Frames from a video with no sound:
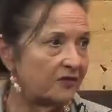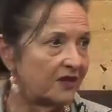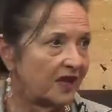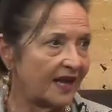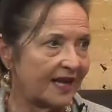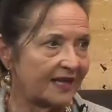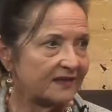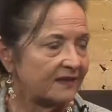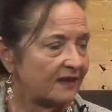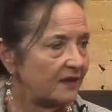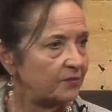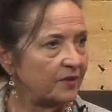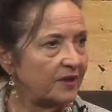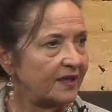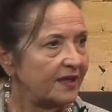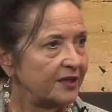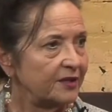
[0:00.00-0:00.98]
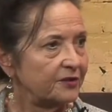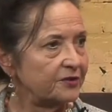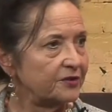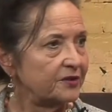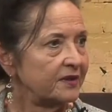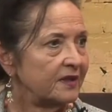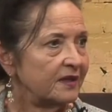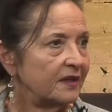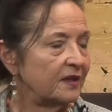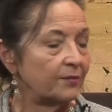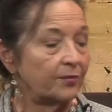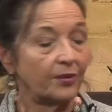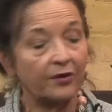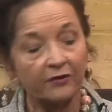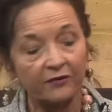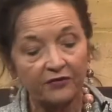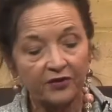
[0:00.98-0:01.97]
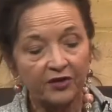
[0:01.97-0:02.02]
over the last couple of years,
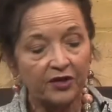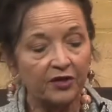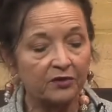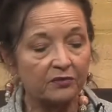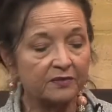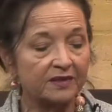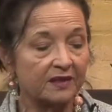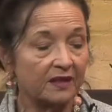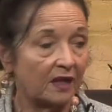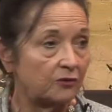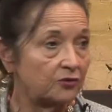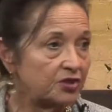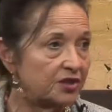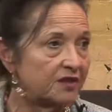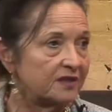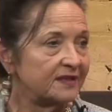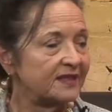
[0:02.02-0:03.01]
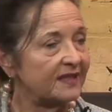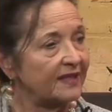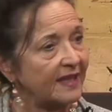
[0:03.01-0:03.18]
perfumes, lotions,